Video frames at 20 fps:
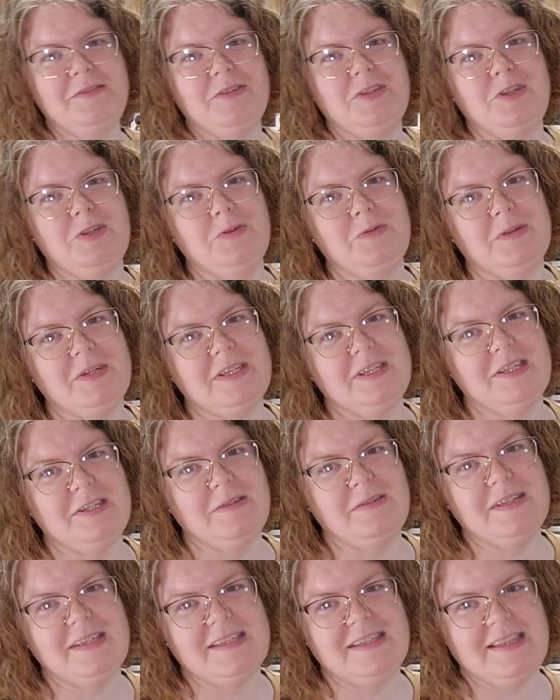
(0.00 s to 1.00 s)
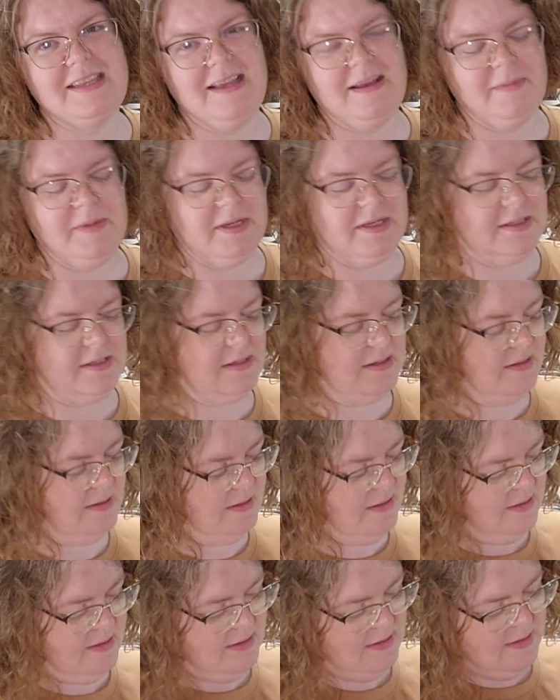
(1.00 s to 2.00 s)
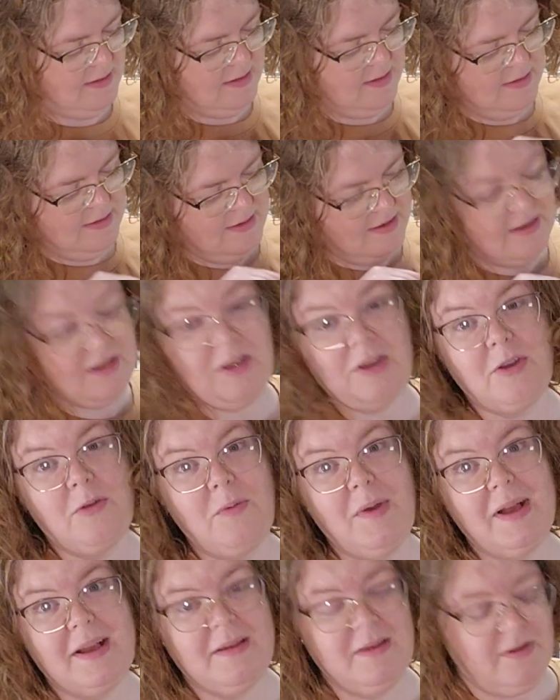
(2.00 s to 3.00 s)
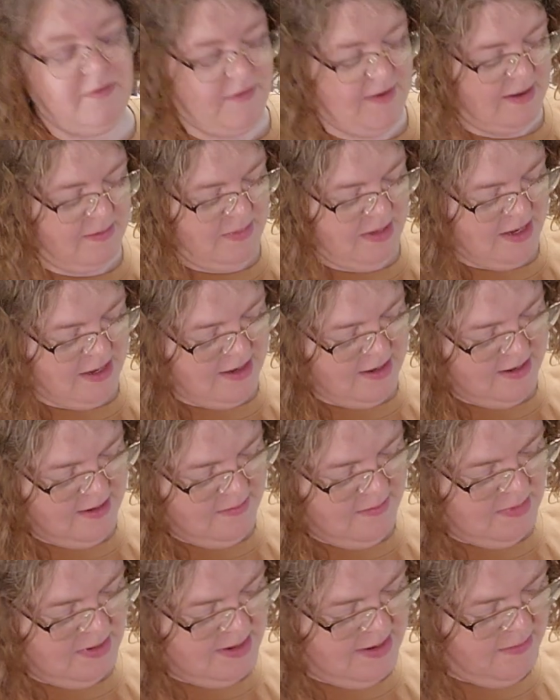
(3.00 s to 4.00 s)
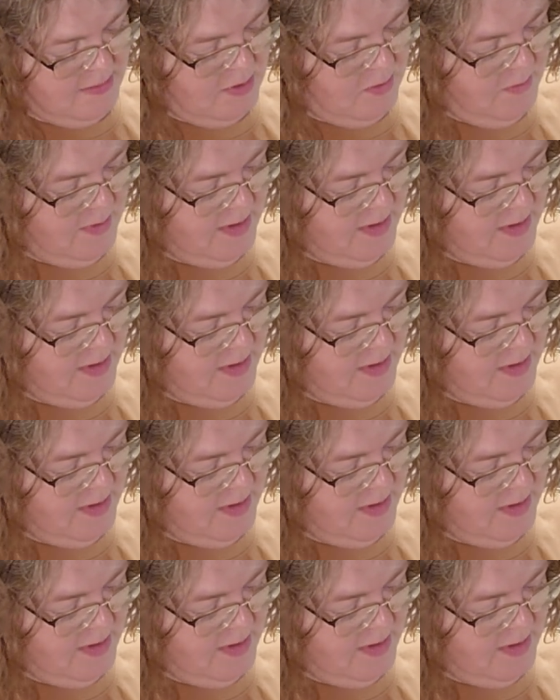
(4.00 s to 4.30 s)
use Duke's. Duke's is the yummiest. You're welcome to fight me on it, but I'm going to